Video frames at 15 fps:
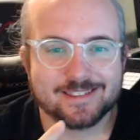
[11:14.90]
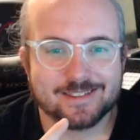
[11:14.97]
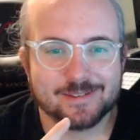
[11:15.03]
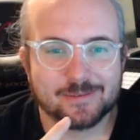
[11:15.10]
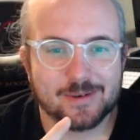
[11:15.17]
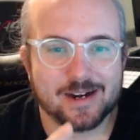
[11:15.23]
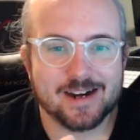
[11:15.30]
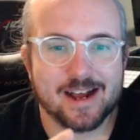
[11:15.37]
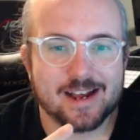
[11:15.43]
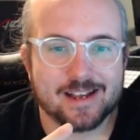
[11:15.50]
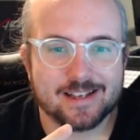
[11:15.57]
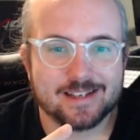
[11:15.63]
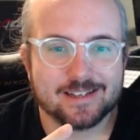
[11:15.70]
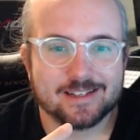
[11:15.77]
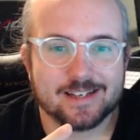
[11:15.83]
where
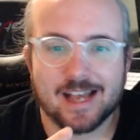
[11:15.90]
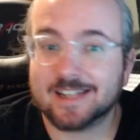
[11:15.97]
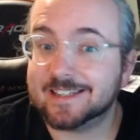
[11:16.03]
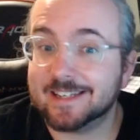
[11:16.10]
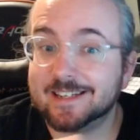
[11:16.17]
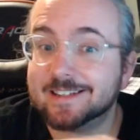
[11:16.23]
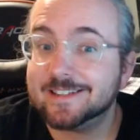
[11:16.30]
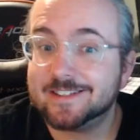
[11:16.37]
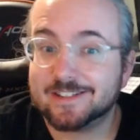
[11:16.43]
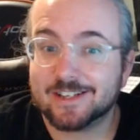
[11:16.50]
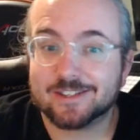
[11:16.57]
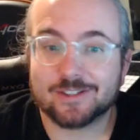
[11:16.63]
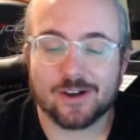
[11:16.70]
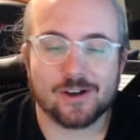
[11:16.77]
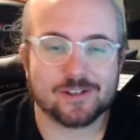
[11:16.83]
I didn't
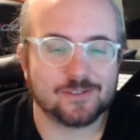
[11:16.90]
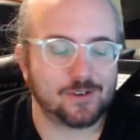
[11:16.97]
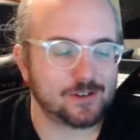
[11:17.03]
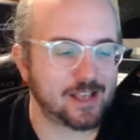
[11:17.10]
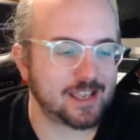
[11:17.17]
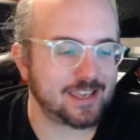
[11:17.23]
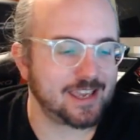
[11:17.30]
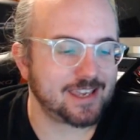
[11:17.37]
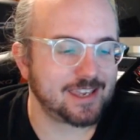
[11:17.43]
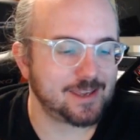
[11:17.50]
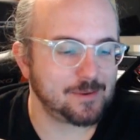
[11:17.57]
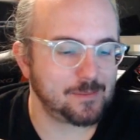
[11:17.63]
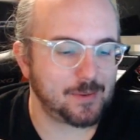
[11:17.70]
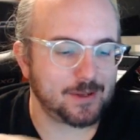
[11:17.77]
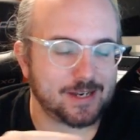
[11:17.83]
shit talk the Volca
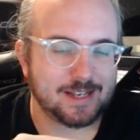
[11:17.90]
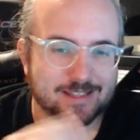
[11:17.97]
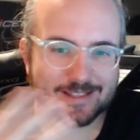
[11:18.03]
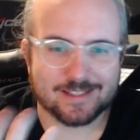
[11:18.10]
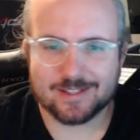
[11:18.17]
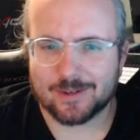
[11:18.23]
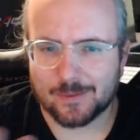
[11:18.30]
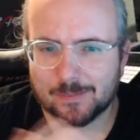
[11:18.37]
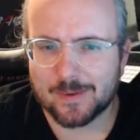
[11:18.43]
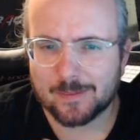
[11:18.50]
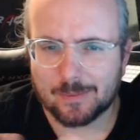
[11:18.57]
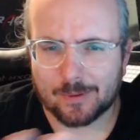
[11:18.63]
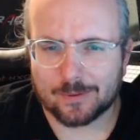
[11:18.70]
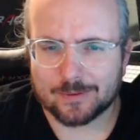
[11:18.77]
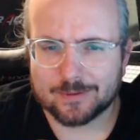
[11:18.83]
kick, but
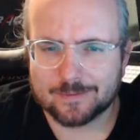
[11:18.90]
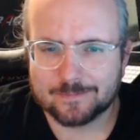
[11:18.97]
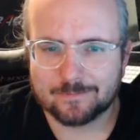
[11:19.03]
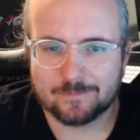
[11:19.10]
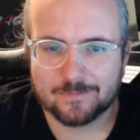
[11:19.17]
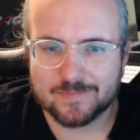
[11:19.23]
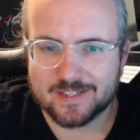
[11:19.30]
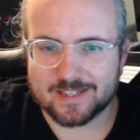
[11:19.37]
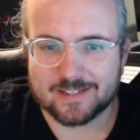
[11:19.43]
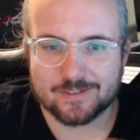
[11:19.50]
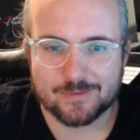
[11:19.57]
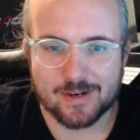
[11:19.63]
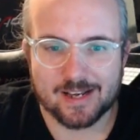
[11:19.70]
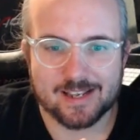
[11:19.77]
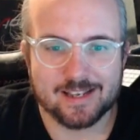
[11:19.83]
people didn't
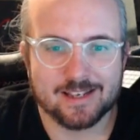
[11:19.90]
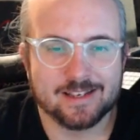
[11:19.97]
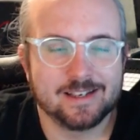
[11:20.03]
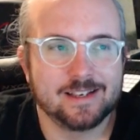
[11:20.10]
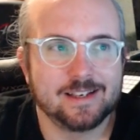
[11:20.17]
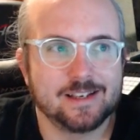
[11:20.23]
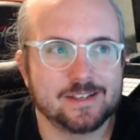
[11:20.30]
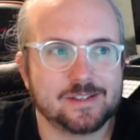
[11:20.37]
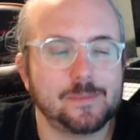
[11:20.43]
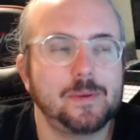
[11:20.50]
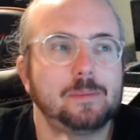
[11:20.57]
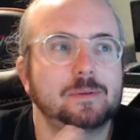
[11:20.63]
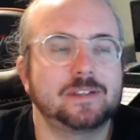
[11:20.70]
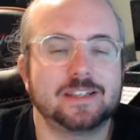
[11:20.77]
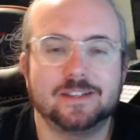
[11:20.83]
really, some
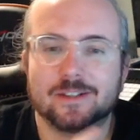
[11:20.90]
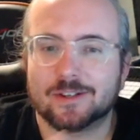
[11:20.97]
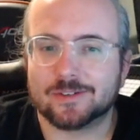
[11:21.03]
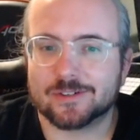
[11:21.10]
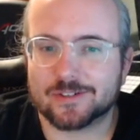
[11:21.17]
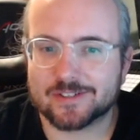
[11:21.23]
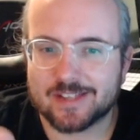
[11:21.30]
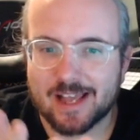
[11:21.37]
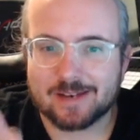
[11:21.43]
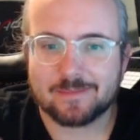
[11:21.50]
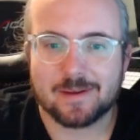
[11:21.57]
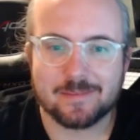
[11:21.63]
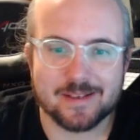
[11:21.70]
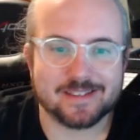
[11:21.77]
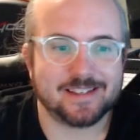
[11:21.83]
people didn't understand
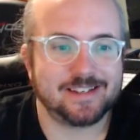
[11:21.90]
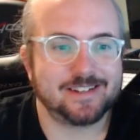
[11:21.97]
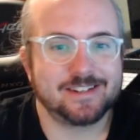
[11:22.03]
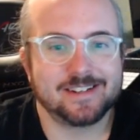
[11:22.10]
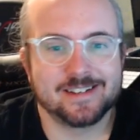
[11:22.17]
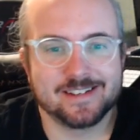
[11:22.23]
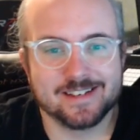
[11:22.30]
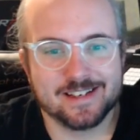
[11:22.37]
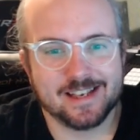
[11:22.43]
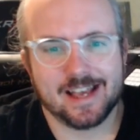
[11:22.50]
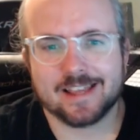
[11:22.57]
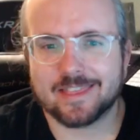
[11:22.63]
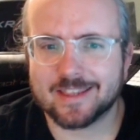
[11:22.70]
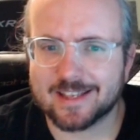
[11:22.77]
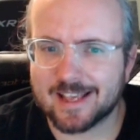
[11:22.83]
my message.
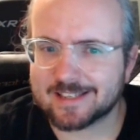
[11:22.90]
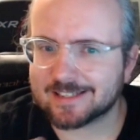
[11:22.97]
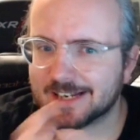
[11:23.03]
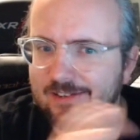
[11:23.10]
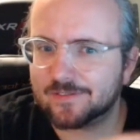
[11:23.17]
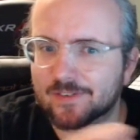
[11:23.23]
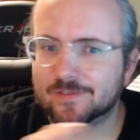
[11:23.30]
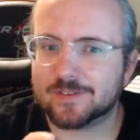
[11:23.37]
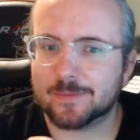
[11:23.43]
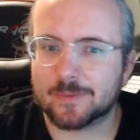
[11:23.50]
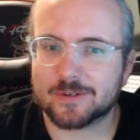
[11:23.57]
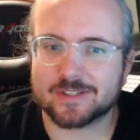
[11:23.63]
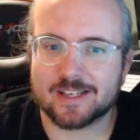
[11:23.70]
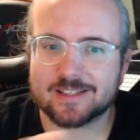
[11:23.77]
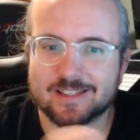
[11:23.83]
I think it has like
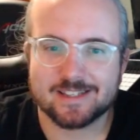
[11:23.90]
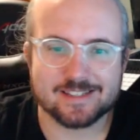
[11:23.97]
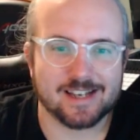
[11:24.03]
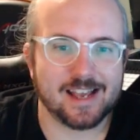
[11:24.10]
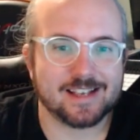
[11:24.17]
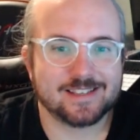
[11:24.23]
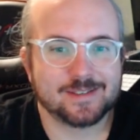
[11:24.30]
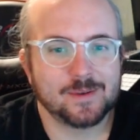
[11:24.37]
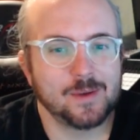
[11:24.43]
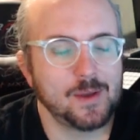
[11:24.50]
50% dislikes.